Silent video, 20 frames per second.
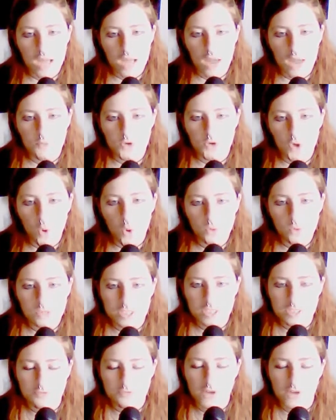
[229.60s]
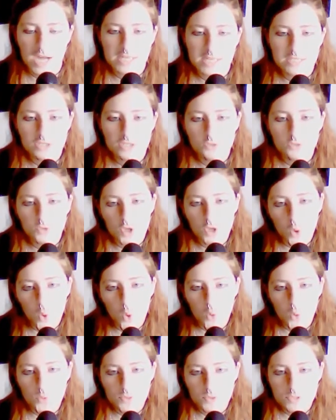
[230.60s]
recording device to
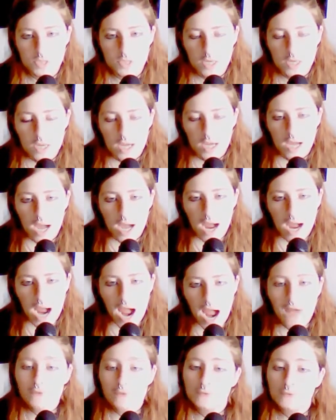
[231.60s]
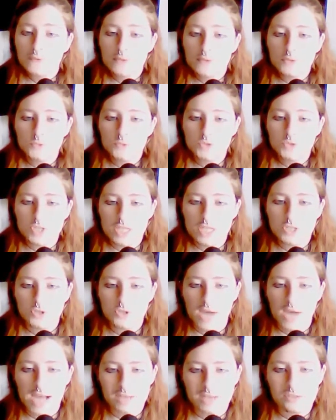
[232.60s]
record how it was
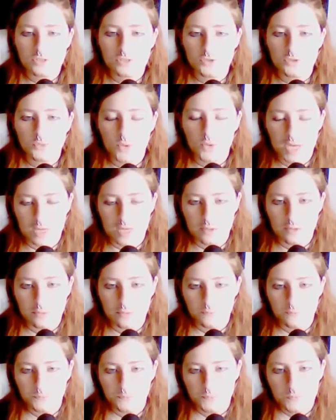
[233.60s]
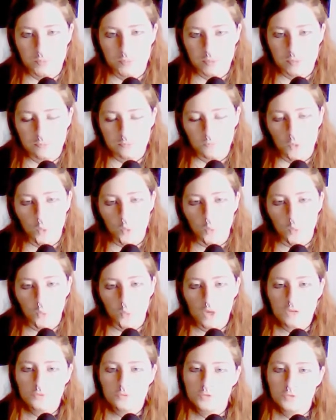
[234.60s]
interacted with.
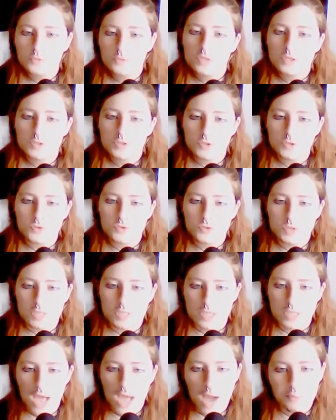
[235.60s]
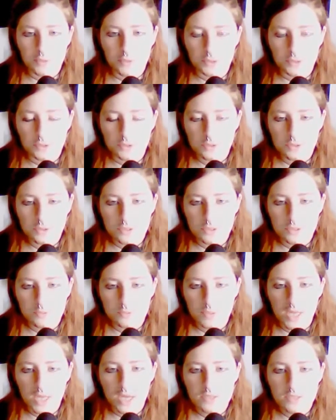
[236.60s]
One of the reasons this happened is
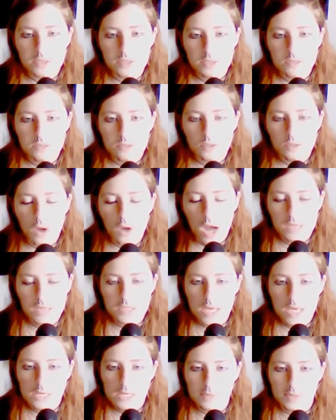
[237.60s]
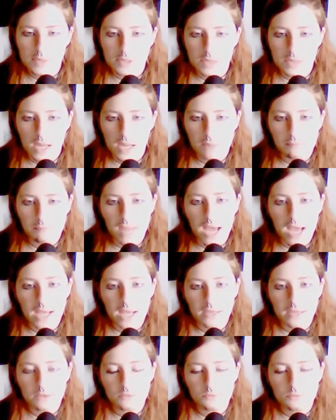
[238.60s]
because a teddy bear came
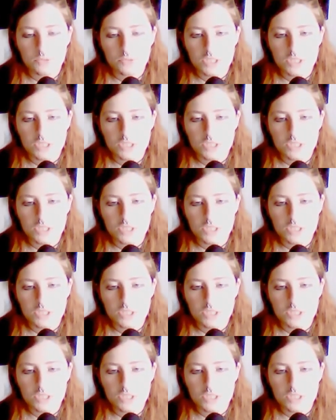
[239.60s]
back with